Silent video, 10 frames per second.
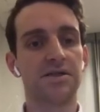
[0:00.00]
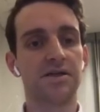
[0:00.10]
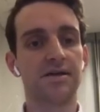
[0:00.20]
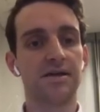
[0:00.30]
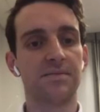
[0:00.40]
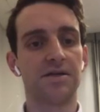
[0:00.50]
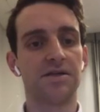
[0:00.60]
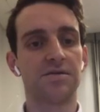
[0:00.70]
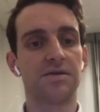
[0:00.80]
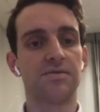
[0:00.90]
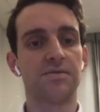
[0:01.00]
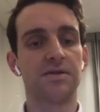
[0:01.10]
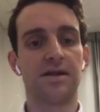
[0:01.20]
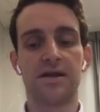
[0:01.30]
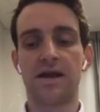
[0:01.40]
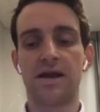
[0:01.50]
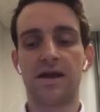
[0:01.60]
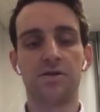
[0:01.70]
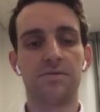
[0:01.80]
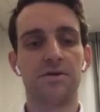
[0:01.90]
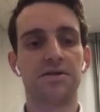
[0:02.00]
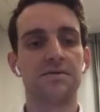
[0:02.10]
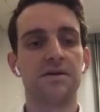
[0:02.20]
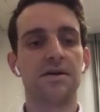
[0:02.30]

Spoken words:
particularly in patients with head and neck tumors.